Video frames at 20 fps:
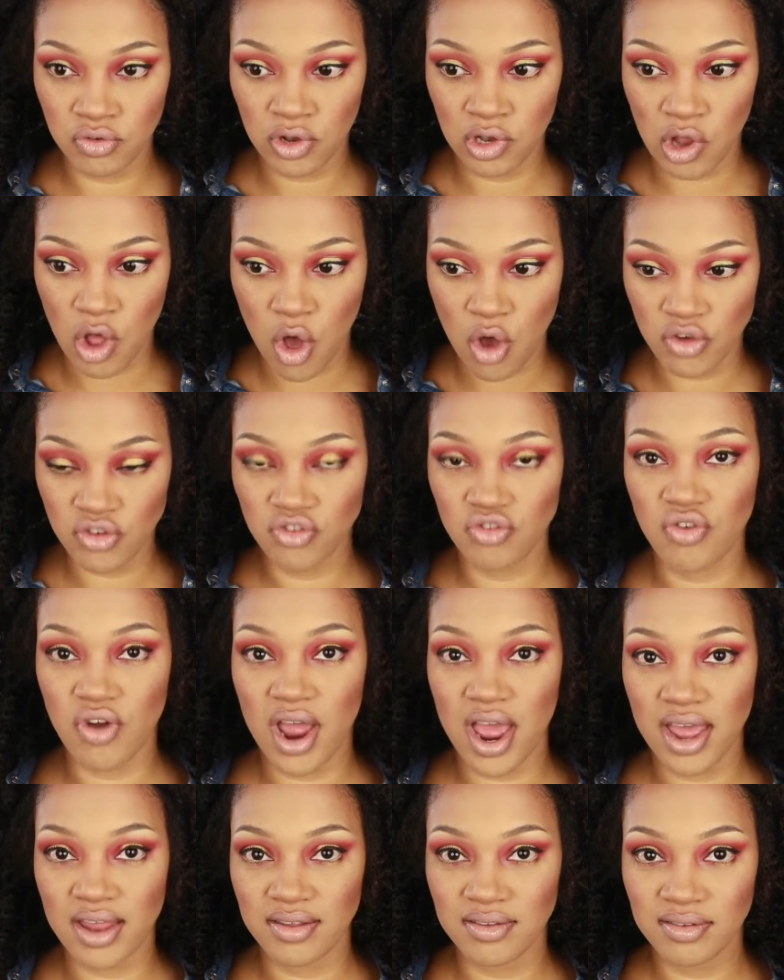long
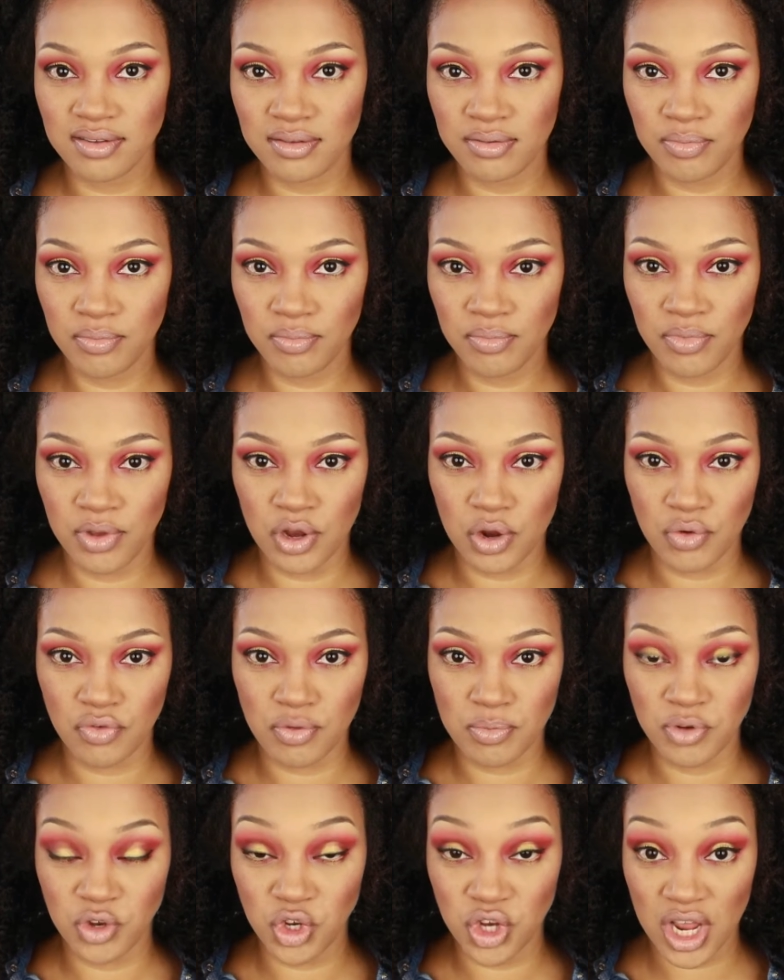strands, you know,
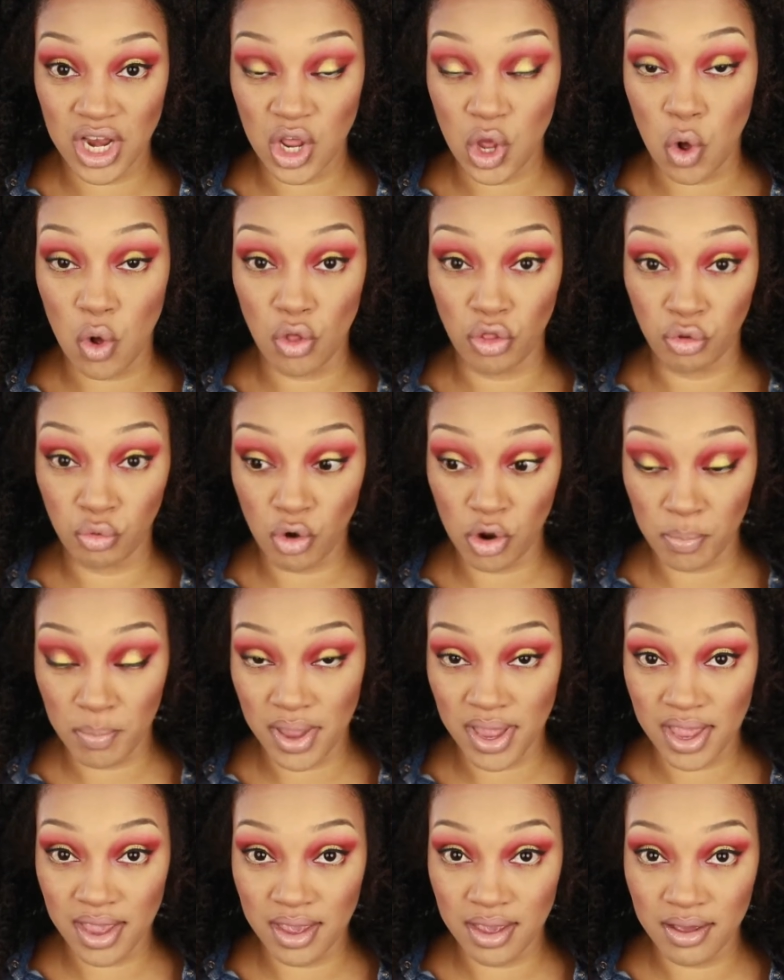from shedding all throughout
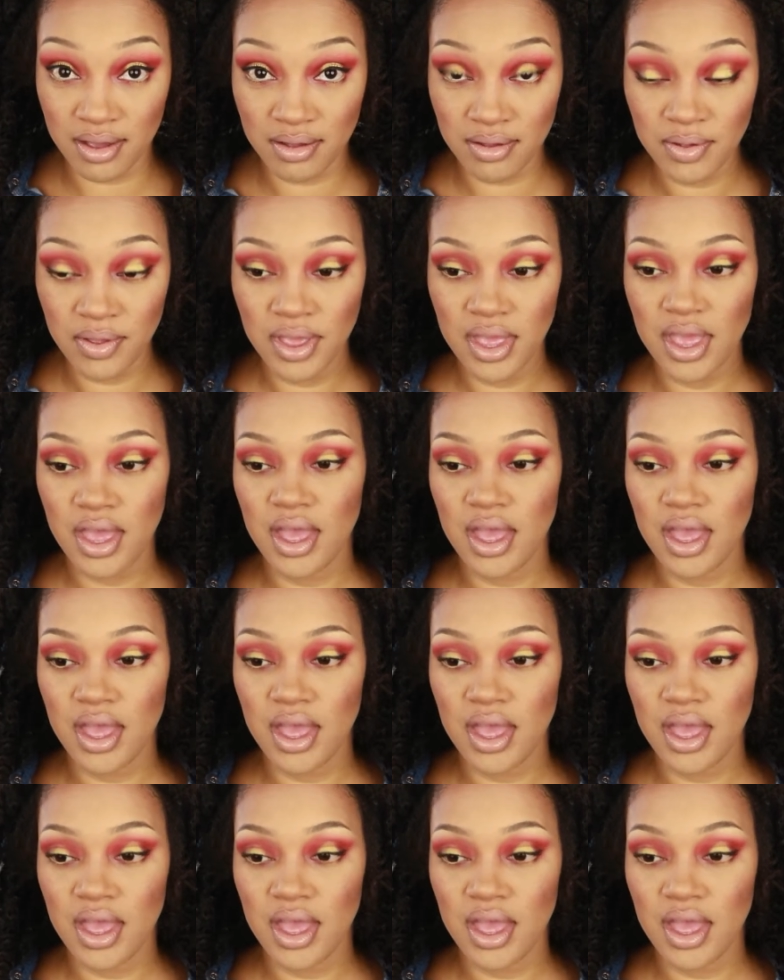my hair,